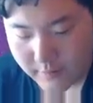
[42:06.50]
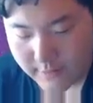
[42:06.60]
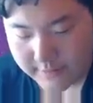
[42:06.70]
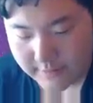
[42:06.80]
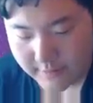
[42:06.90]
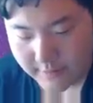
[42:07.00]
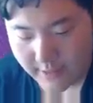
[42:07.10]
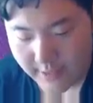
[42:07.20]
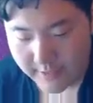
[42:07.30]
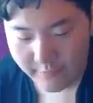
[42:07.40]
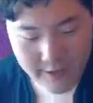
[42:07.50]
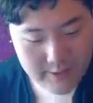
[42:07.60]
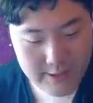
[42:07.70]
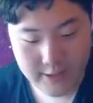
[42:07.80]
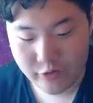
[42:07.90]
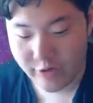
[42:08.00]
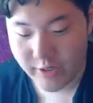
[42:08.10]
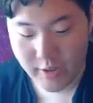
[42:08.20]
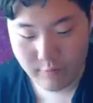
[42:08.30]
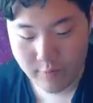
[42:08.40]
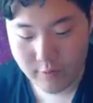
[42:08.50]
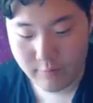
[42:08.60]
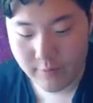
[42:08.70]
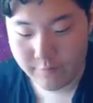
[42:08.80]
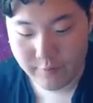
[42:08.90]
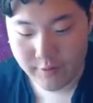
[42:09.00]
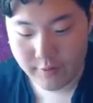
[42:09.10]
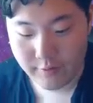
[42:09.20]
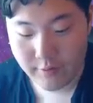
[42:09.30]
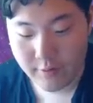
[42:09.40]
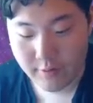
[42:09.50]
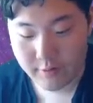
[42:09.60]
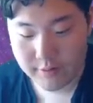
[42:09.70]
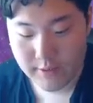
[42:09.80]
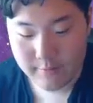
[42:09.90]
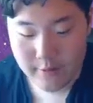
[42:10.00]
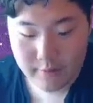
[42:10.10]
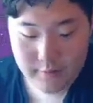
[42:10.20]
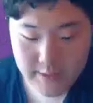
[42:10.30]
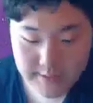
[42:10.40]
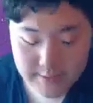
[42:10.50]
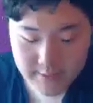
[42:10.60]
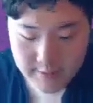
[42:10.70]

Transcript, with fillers: Dazzling, and if he had Giga Drain, he would have went for it a long time ago. So Dazzling